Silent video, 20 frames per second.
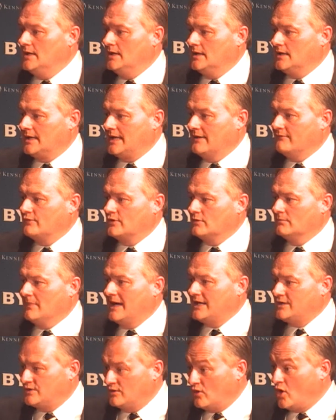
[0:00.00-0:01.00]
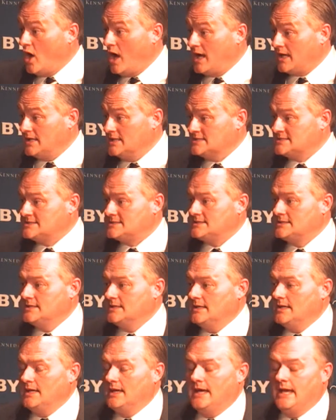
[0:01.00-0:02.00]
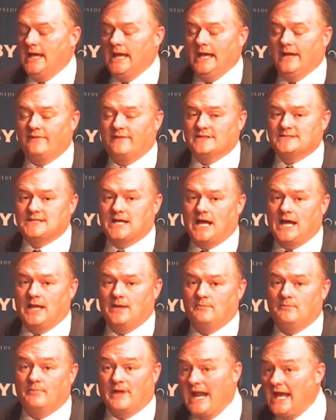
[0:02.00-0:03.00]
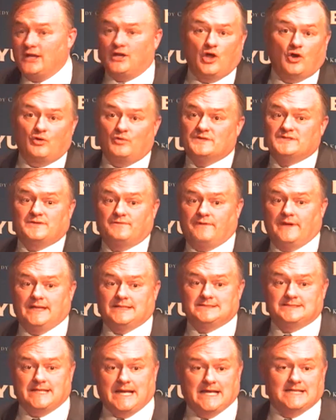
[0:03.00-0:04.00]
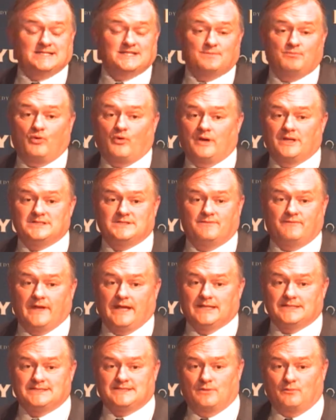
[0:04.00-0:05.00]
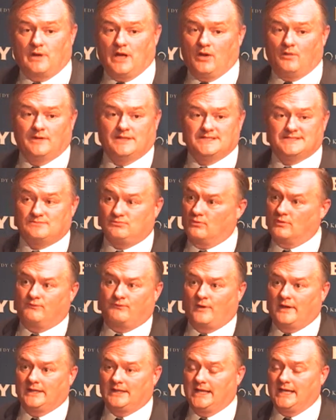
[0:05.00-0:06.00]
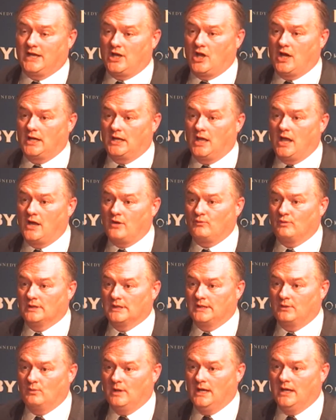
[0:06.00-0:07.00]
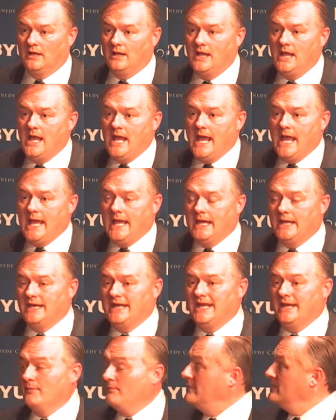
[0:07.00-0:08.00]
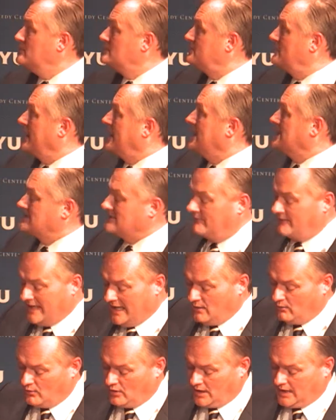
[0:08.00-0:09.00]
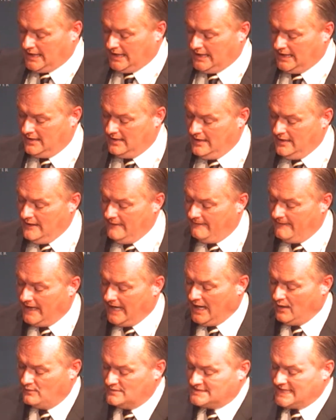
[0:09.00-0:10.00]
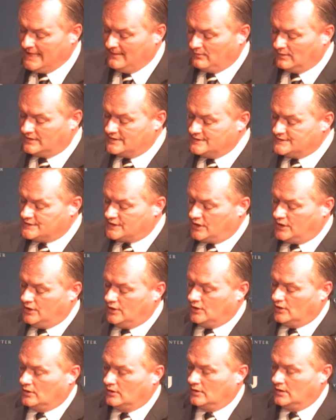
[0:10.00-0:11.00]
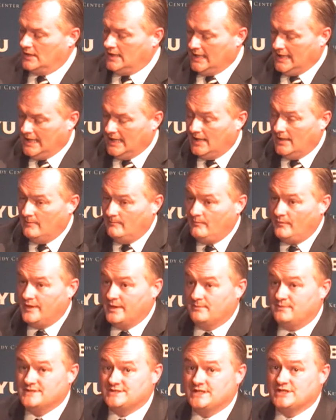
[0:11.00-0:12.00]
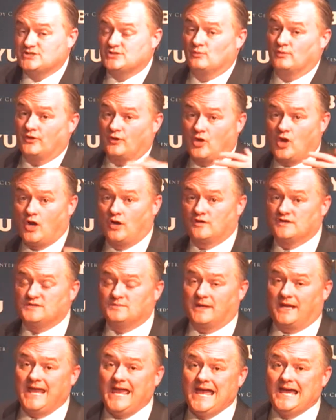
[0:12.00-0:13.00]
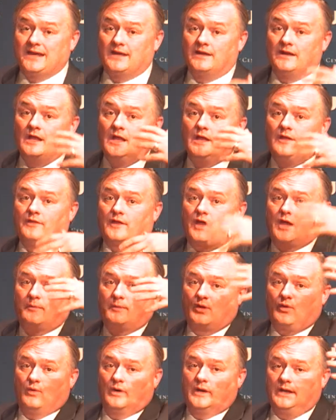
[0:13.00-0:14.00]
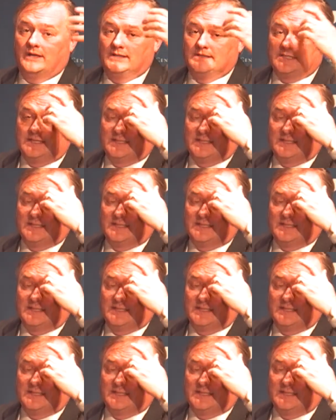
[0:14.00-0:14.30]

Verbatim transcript: Governor Mike Dukakis. at the time, but I'd go to his events and I'd support his events, and we always were friendly and got along really well. And it was because of networking that I was able to secure the position with Congressman Cannon that got me going into